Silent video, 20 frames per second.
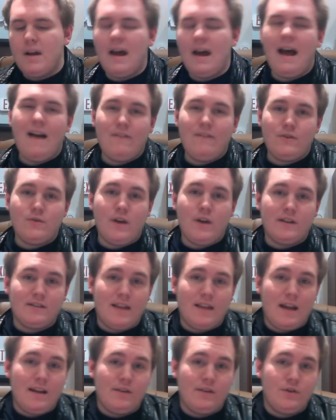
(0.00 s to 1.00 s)
I have addressed
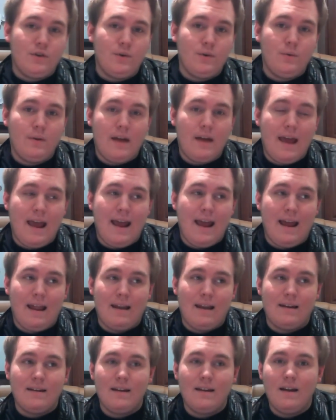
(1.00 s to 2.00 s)
that issue,
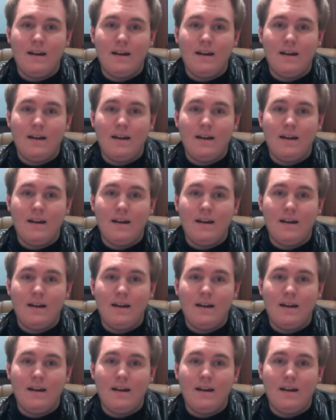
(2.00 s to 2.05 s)
and